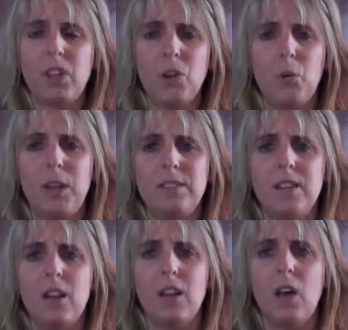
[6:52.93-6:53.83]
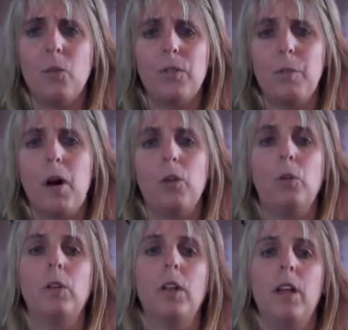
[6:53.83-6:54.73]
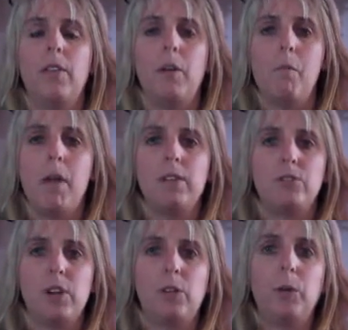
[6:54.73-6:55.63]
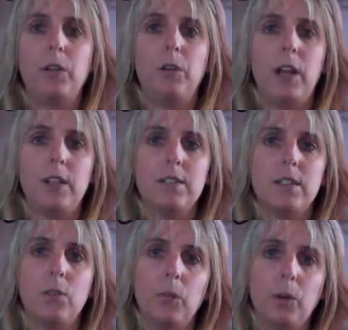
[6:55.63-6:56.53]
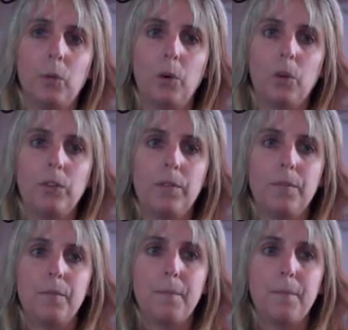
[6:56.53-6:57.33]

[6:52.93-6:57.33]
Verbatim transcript: creates an unhealthy model that men try to recreate in the real world.